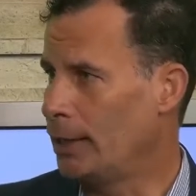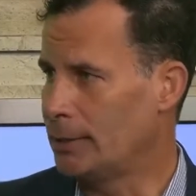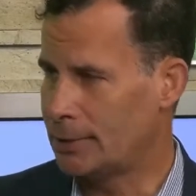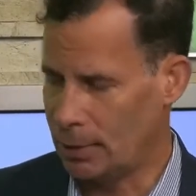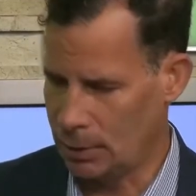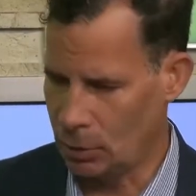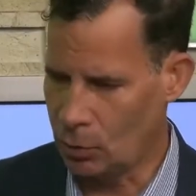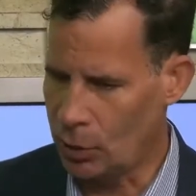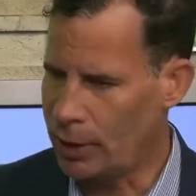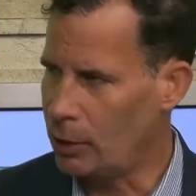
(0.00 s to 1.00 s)
It's
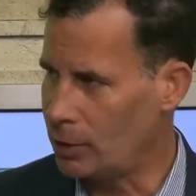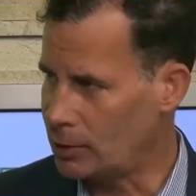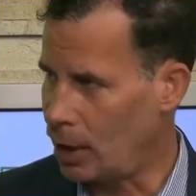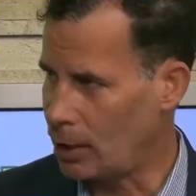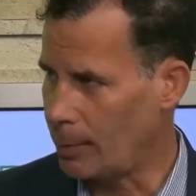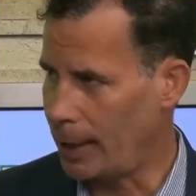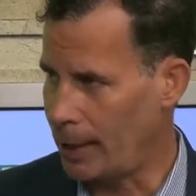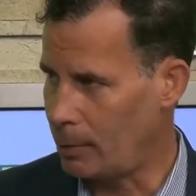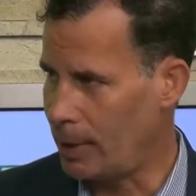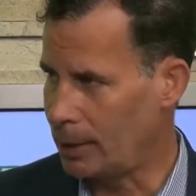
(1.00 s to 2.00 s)
we're here to talk about
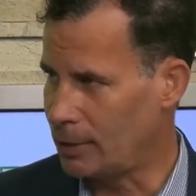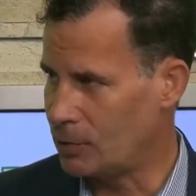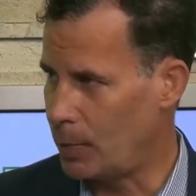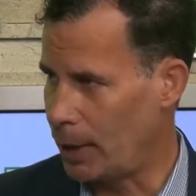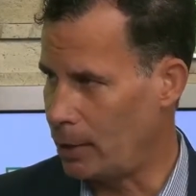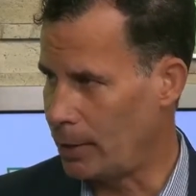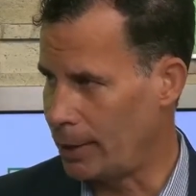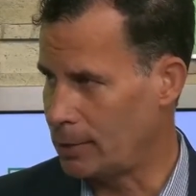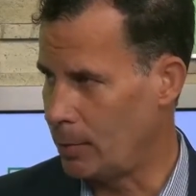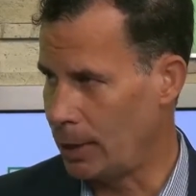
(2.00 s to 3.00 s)
how to make this better,
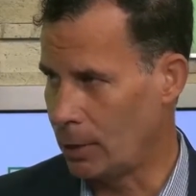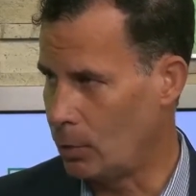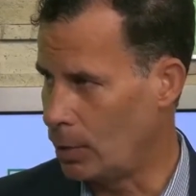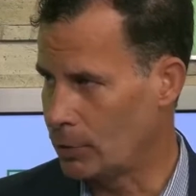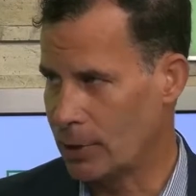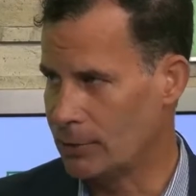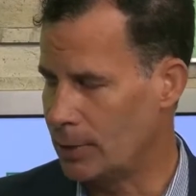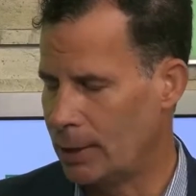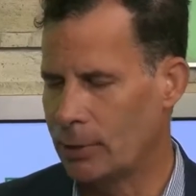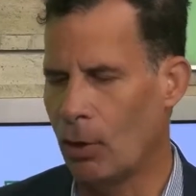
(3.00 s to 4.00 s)
not to make it worse. Because
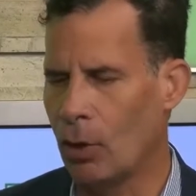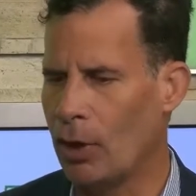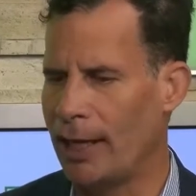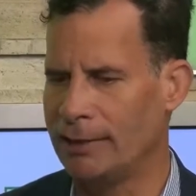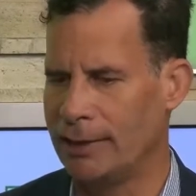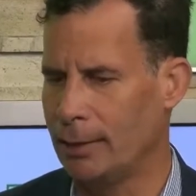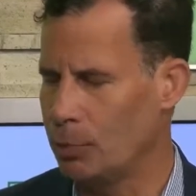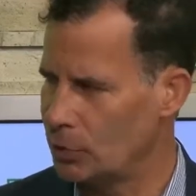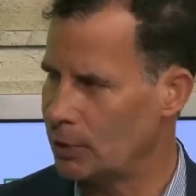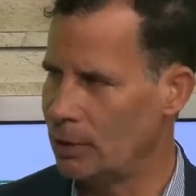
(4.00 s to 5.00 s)
the whole idea,
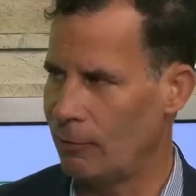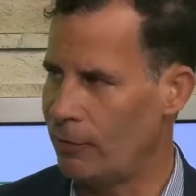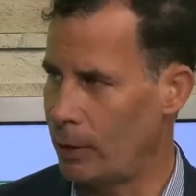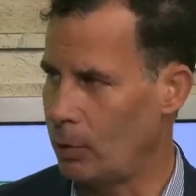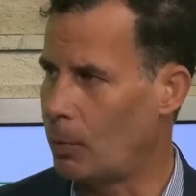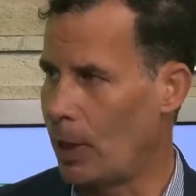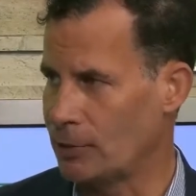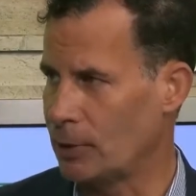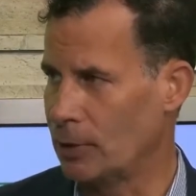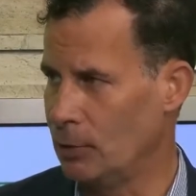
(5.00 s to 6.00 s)
particularly of federal
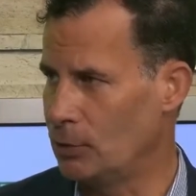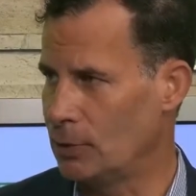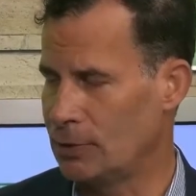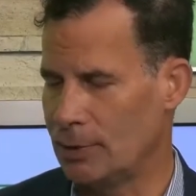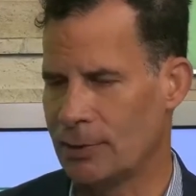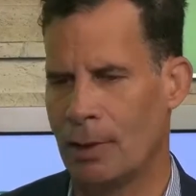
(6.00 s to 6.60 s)
prosecutions, is